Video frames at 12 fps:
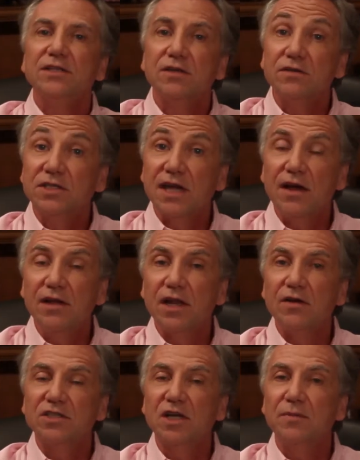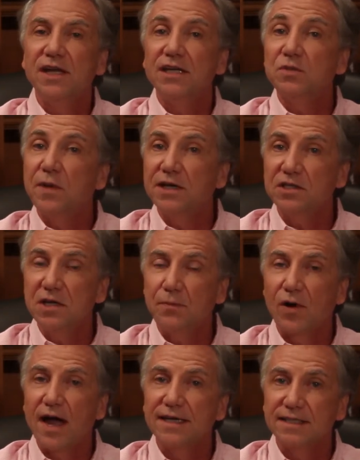So cellulose can be especially
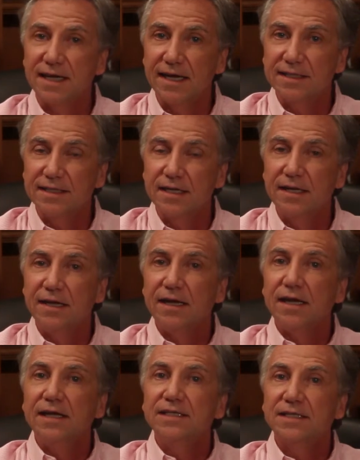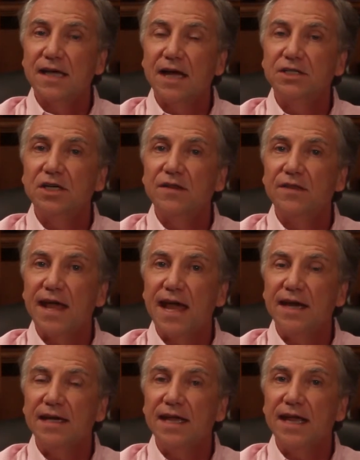processed such
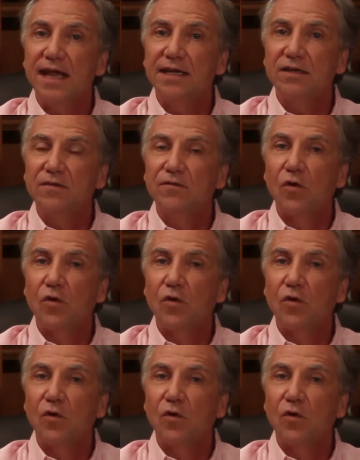that it